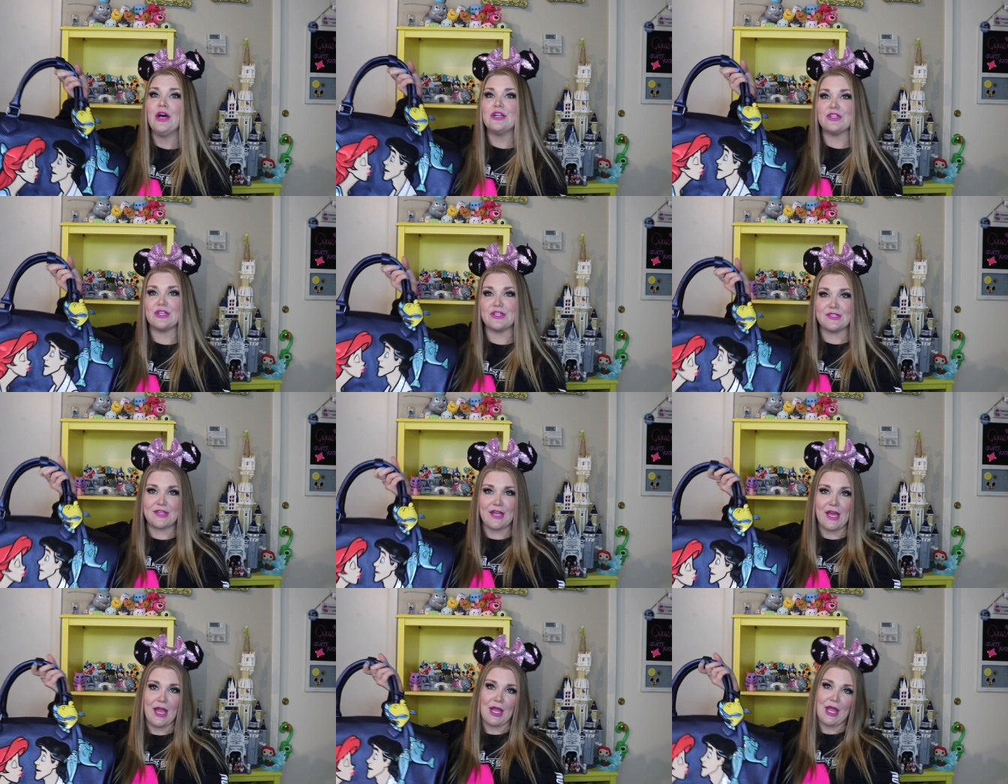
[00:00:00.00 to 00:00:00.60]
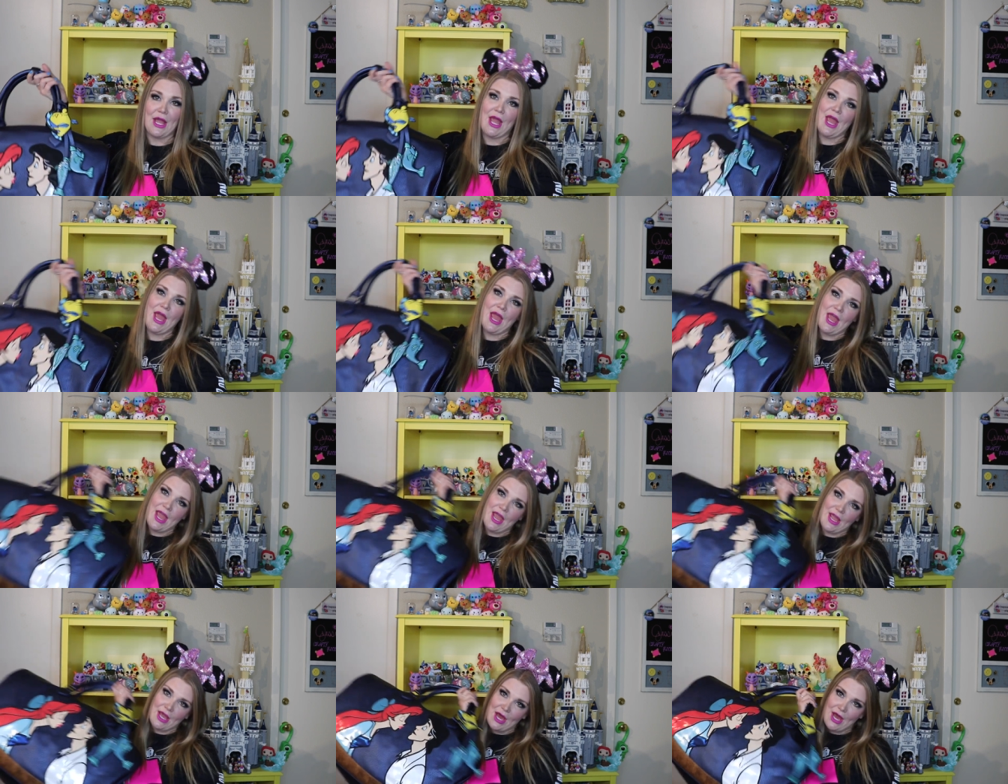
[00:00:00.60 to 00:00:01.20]
Just like,
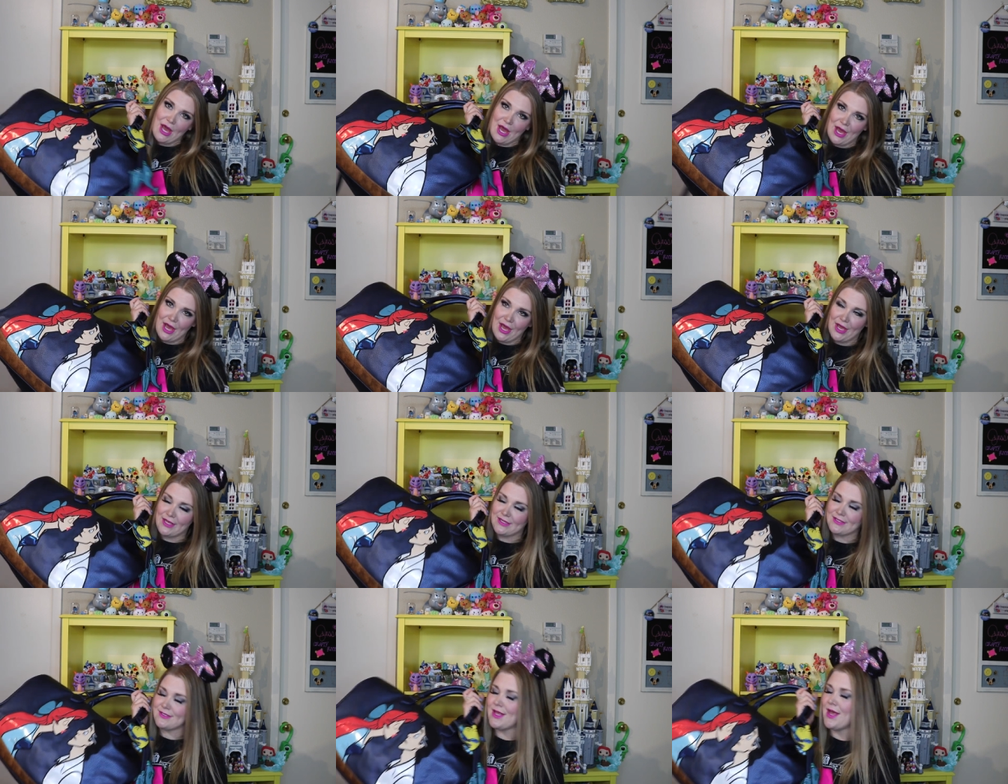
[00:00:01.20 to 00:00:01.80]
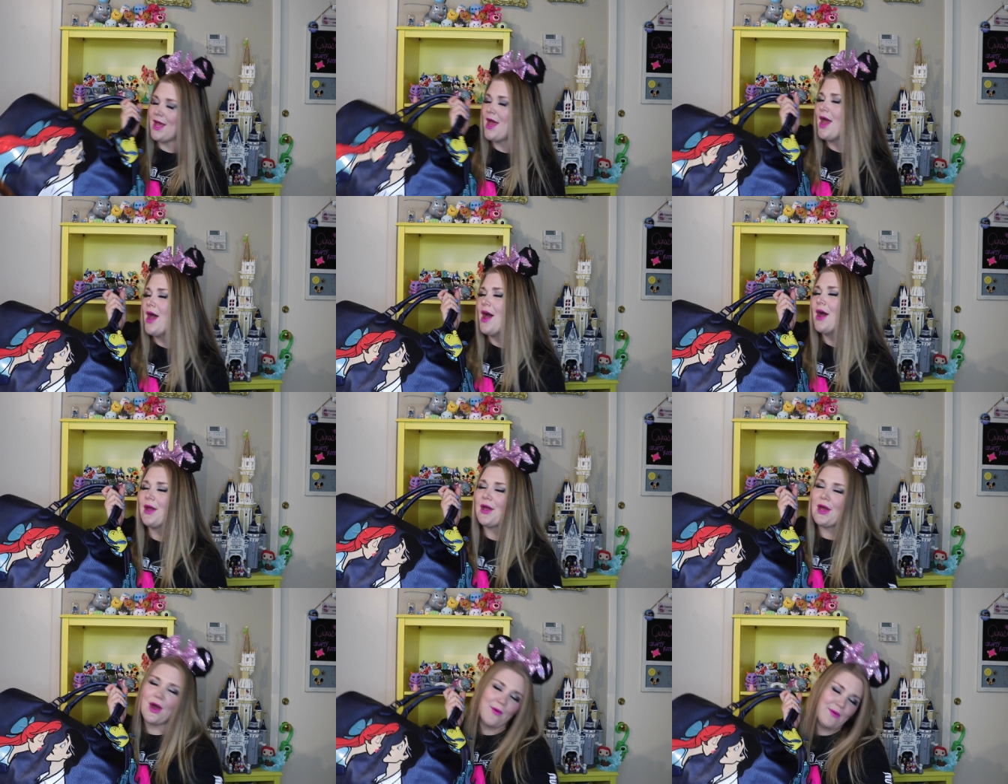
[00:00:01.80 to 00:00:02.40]
hey guys,
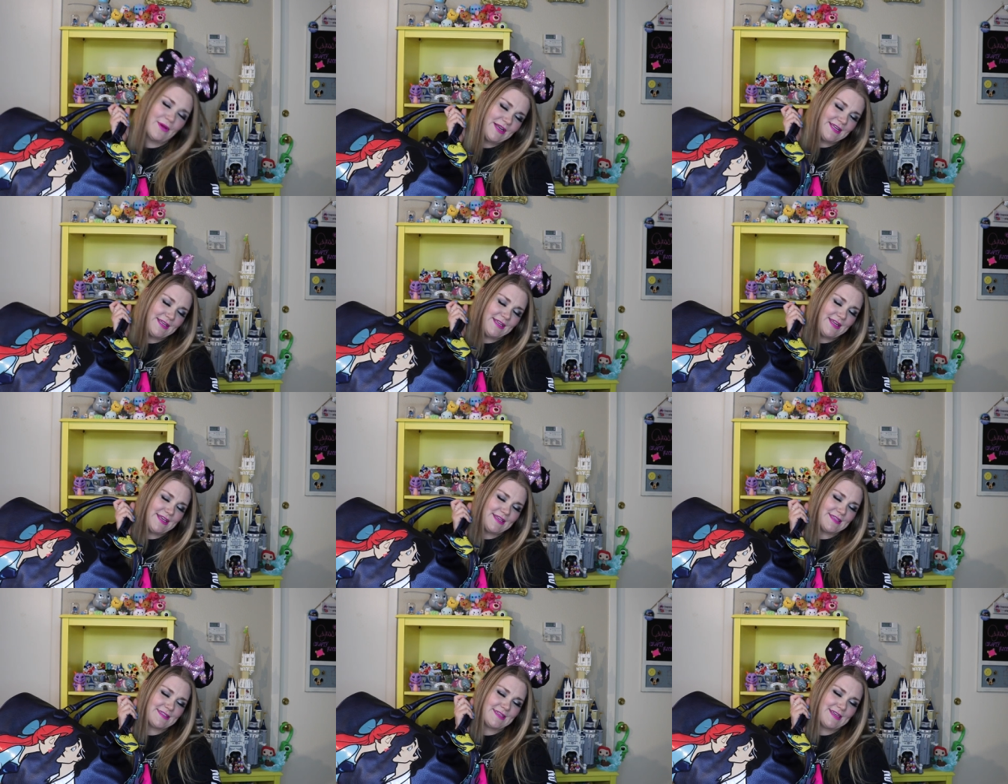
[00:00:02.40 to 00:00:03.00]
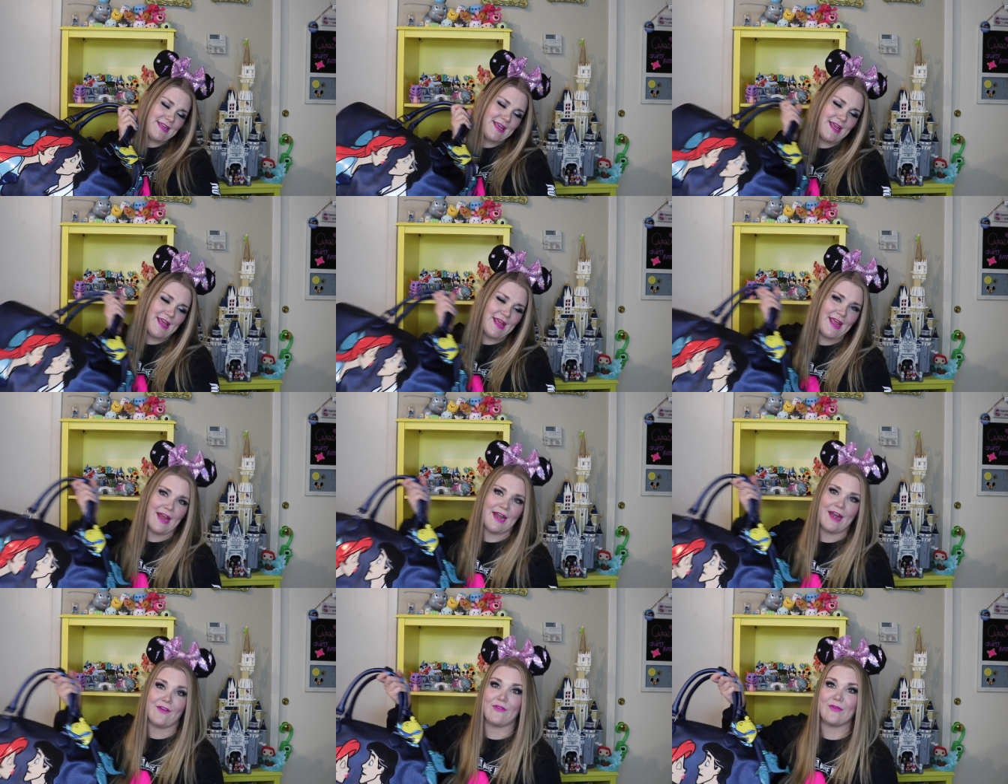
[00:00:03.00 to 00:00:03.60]
going to
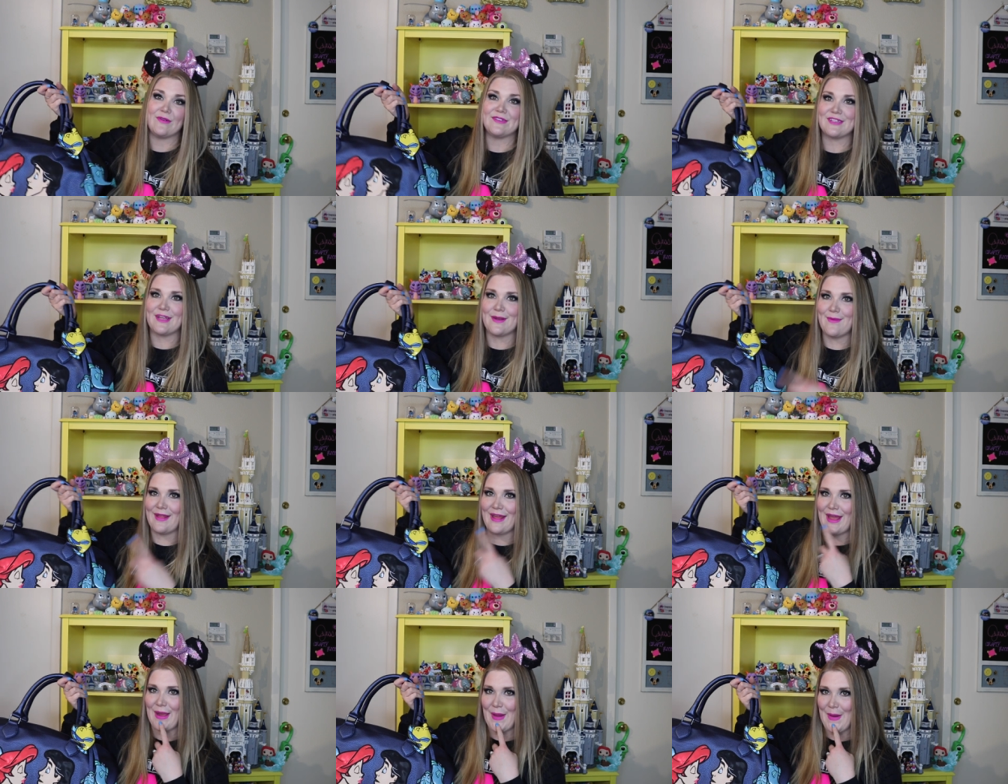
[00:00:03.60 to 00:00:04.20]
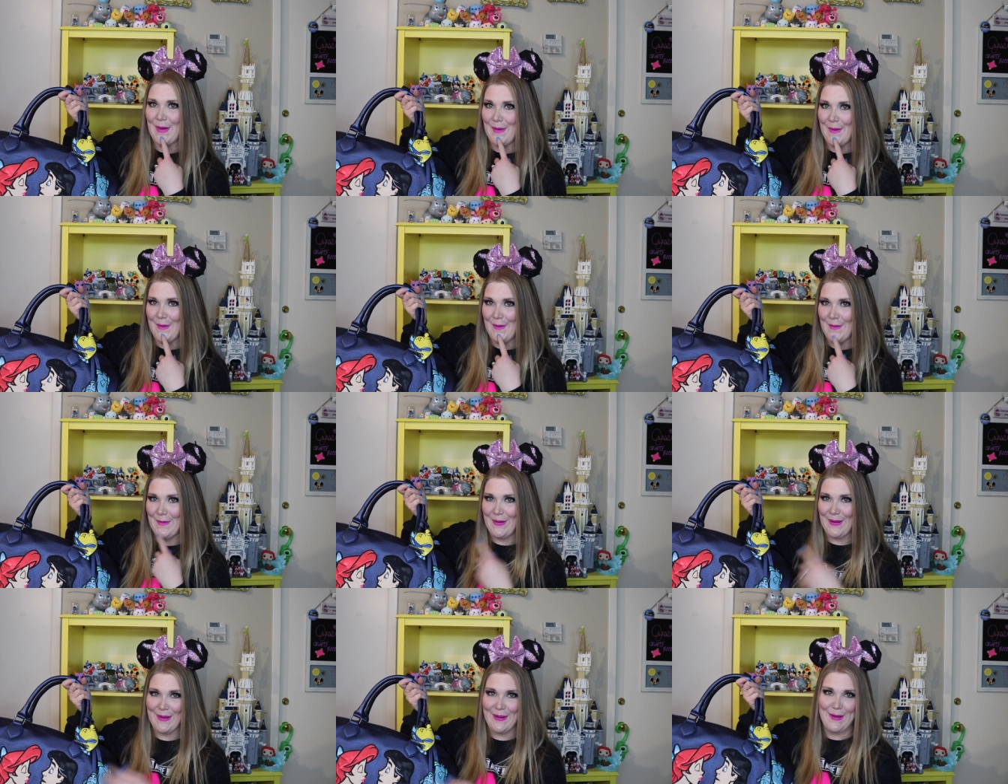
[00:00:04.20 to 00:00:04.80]
Disney. And everyone's gonna be like,
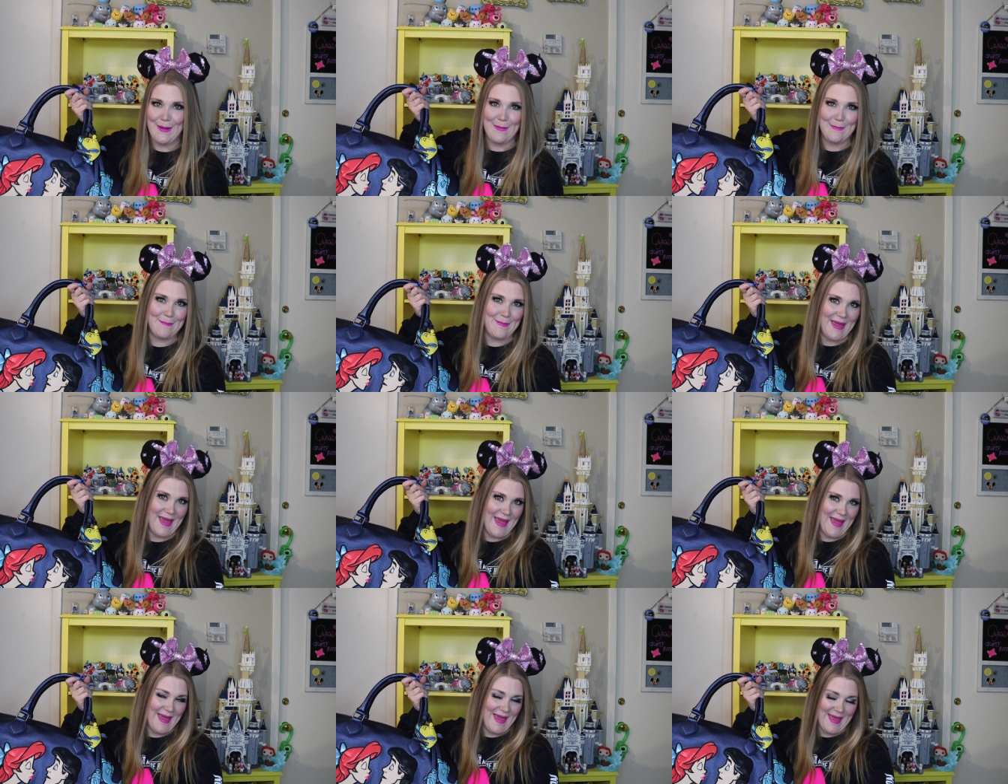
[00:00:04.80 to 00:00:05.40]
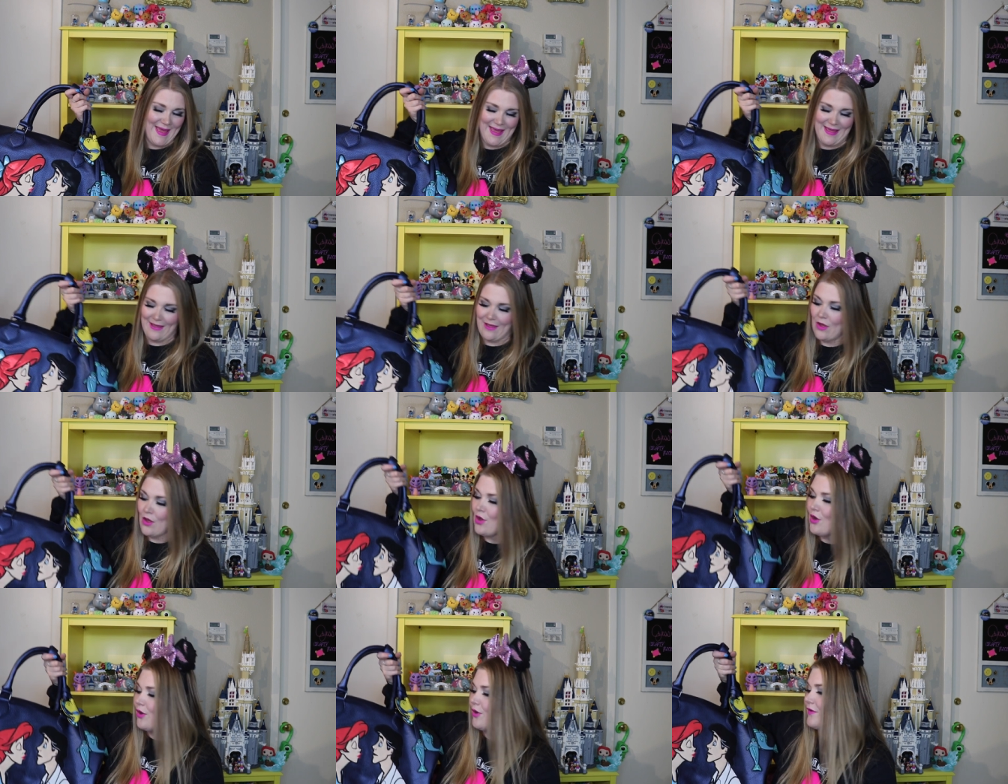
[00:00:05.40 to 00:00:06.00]
oh, look at her bag.
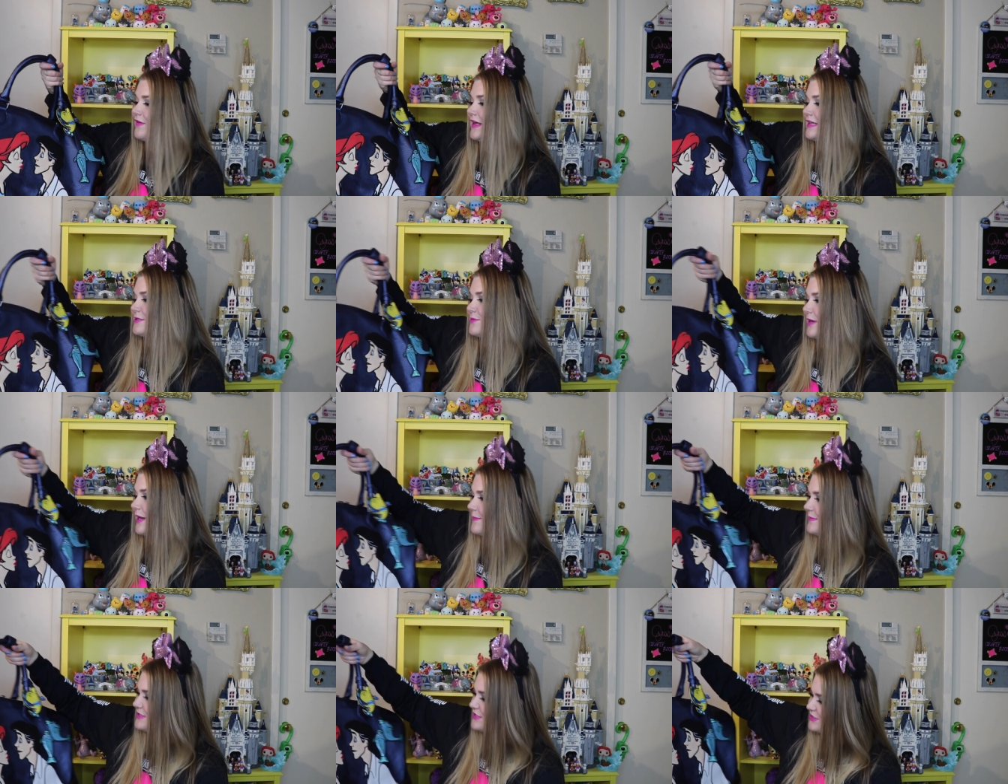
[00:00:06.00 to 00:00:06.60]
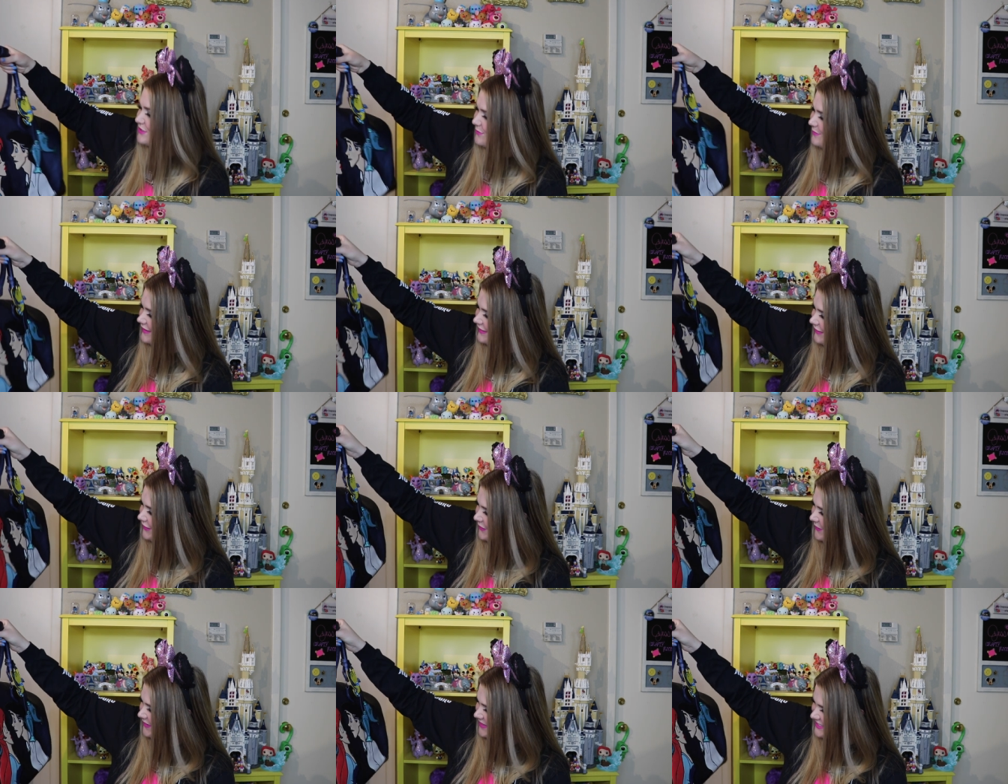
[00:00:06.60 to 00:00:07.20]
Or that's what I'm assuming
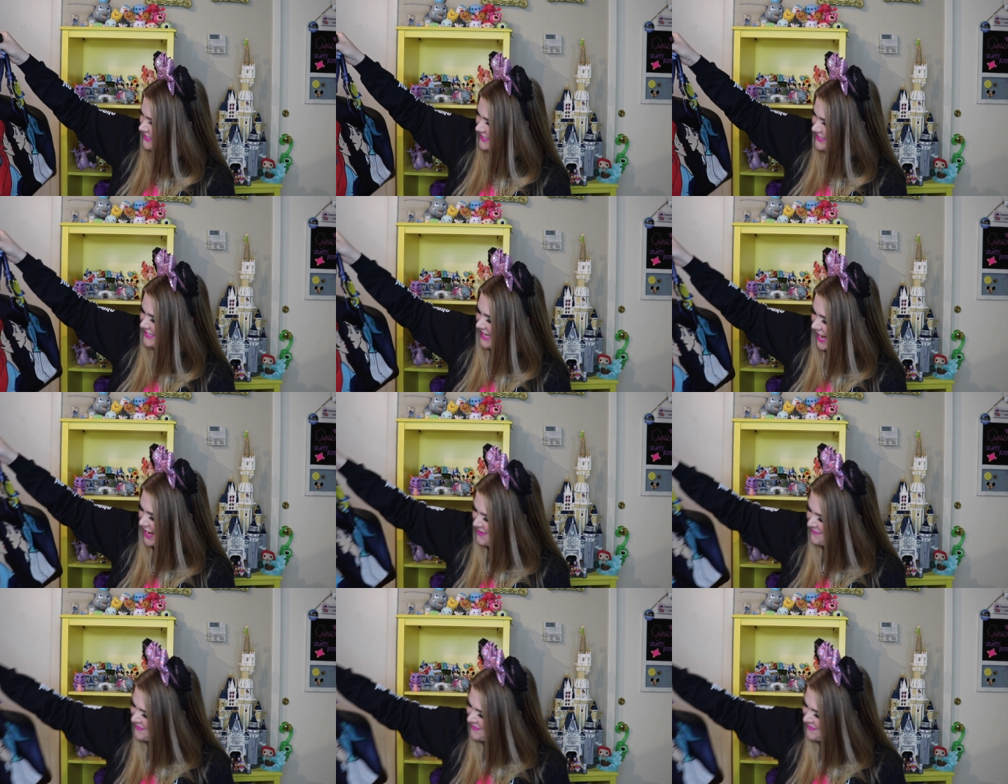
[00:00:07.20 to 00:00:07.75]
they're going to say.